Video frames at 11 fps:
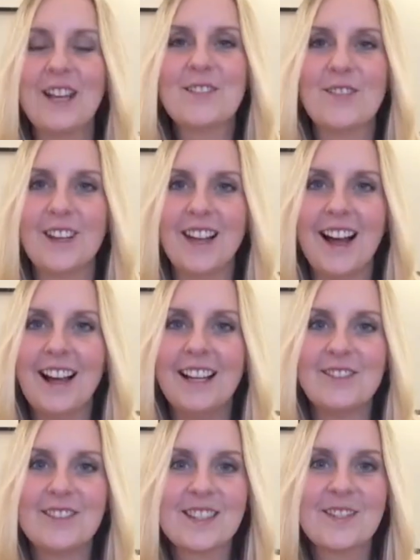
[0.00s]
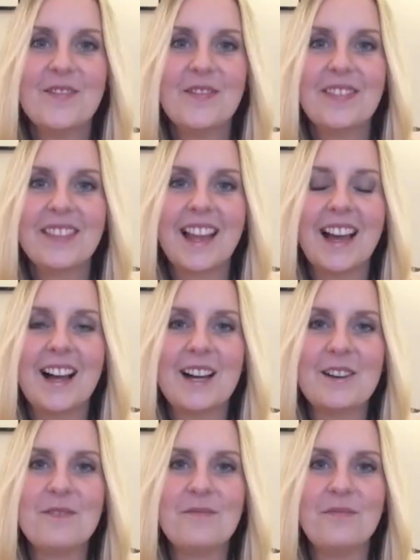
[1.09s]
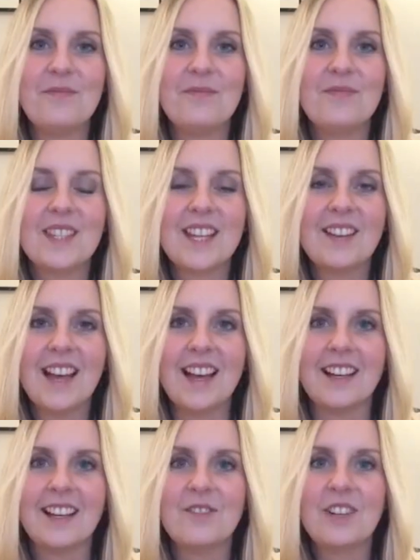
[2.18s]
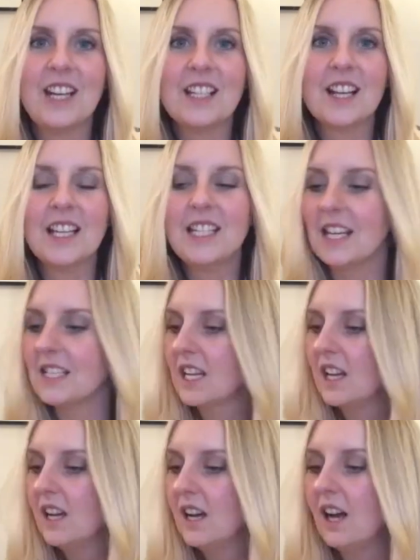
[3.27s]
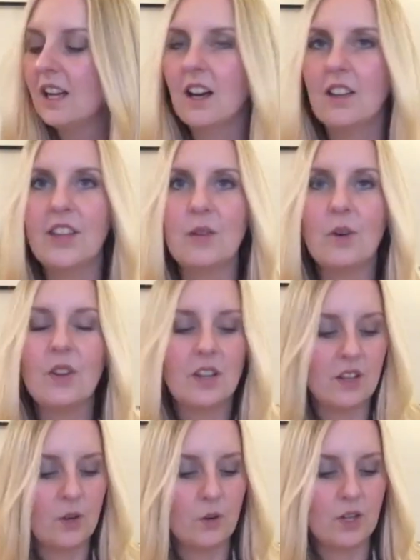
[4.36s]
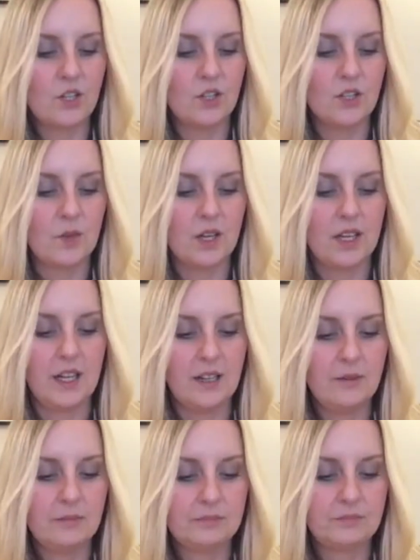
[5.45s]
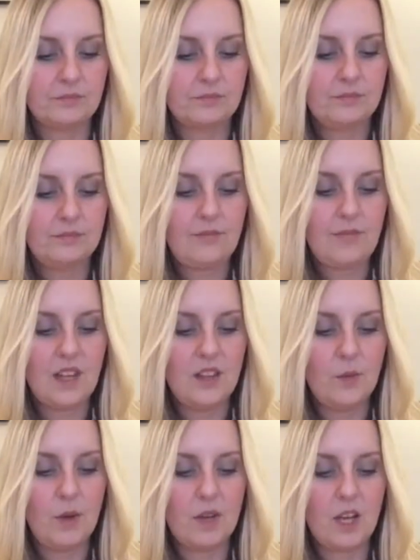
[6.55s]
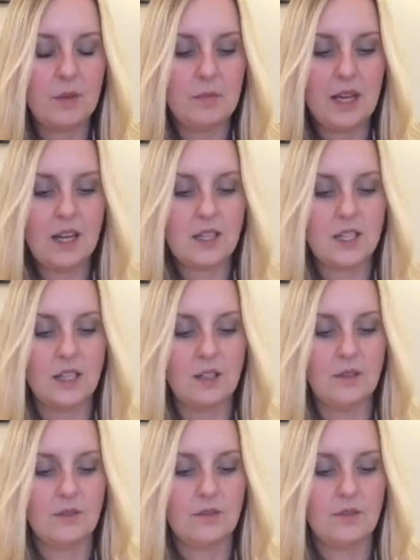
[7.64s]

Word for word: Facebook Lives. Um, so yeah, I'm really excited. I can't think what the other questions were now that we were coming back to.